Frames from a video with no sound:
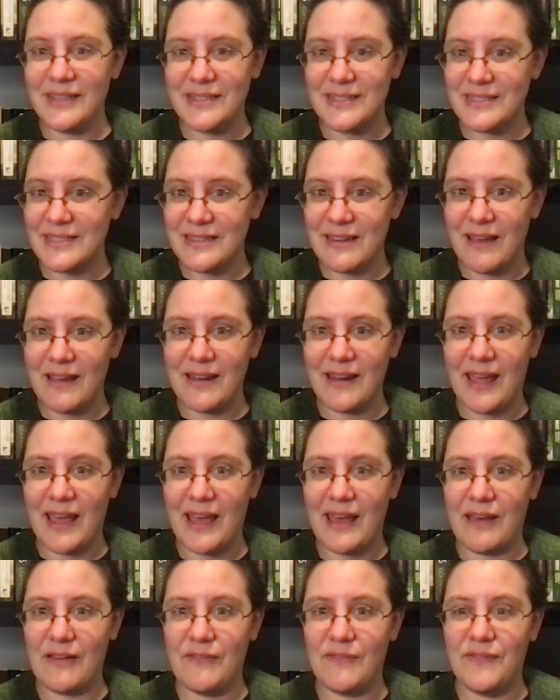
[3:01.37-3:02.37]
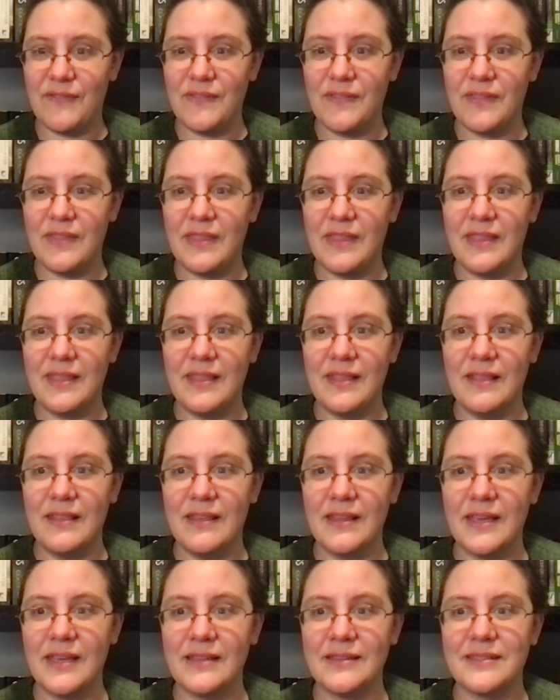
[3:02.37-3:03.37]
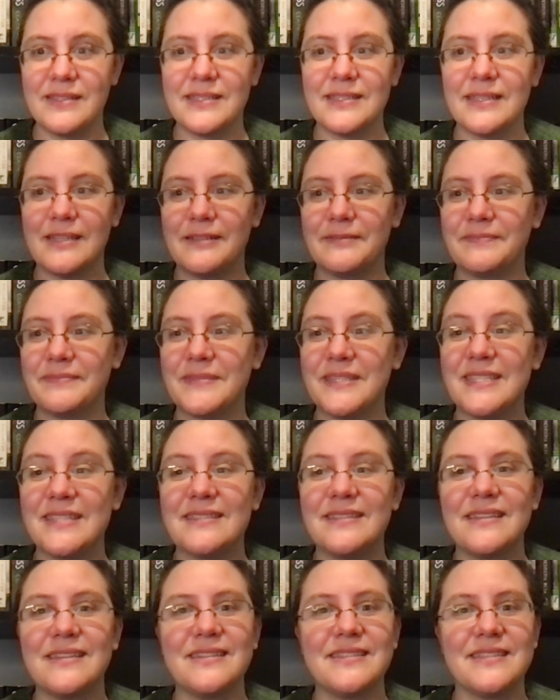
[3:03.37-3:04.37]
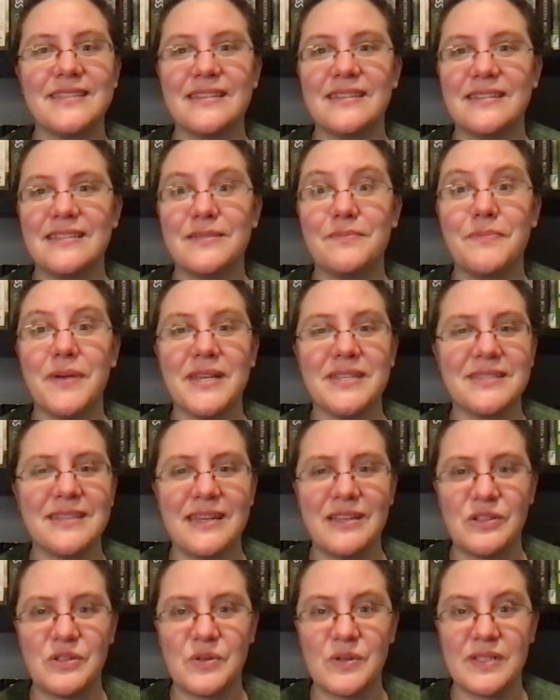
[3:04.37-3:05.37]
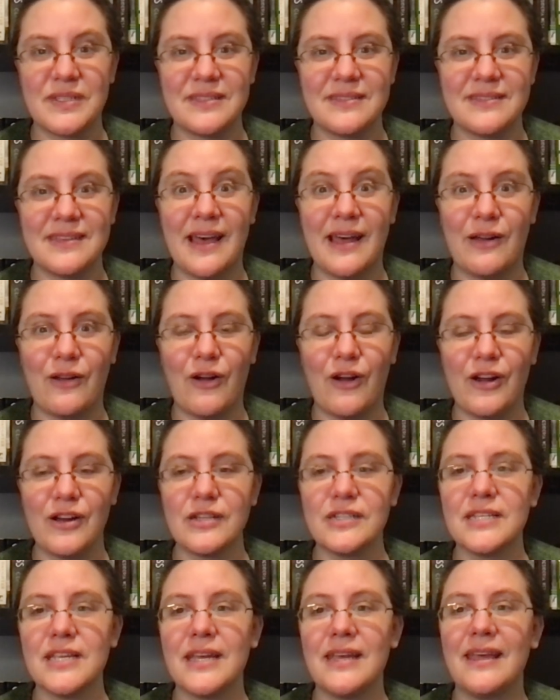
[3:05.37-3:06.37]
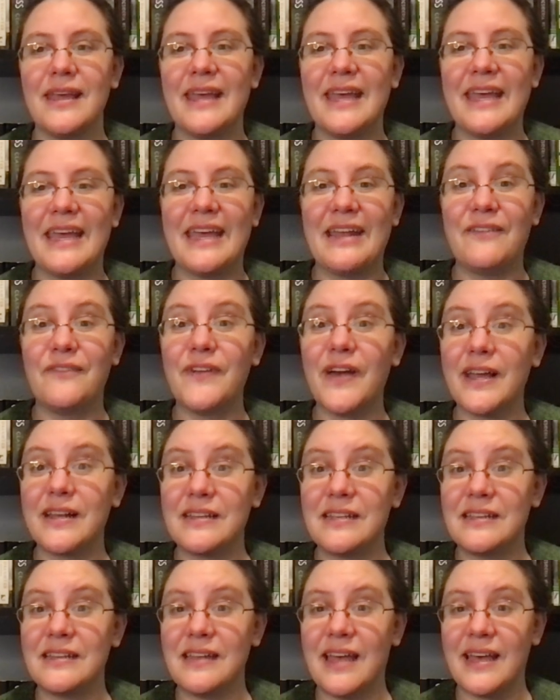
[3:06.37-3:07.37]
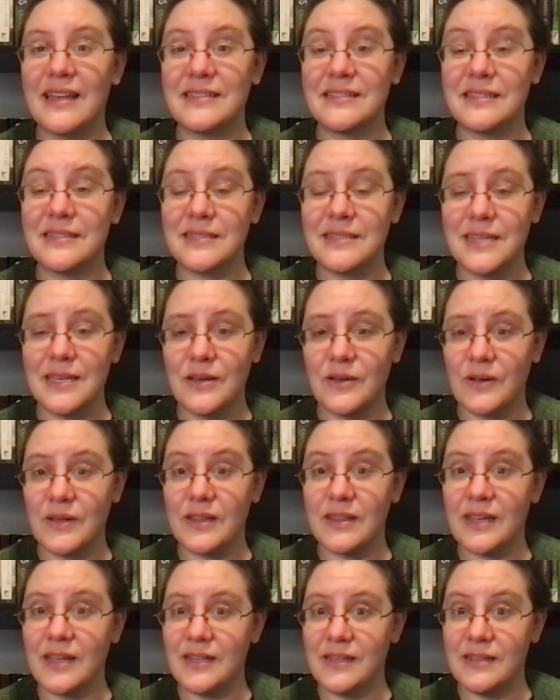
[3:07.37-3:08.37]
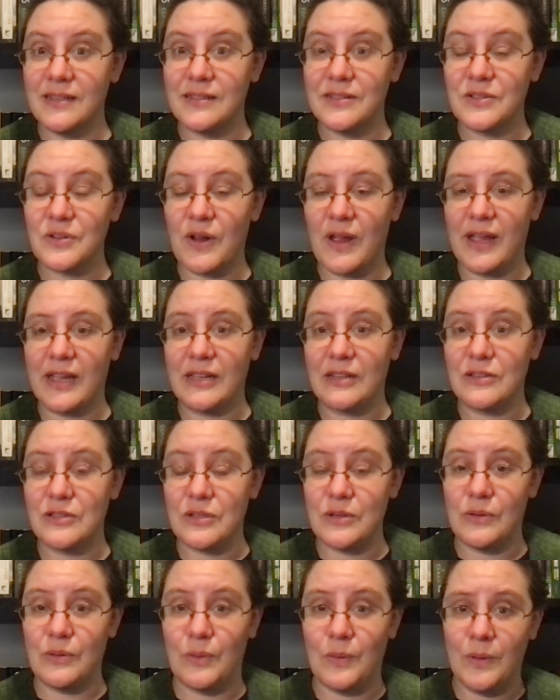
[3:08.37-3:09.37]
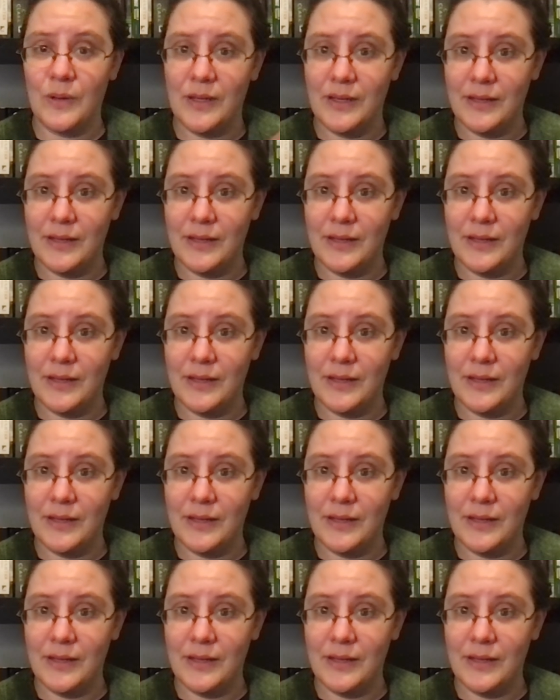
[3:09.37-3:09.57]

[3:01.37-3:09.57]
does not have its citizens' best interests at heart. In fact, it has a secret that it is trying to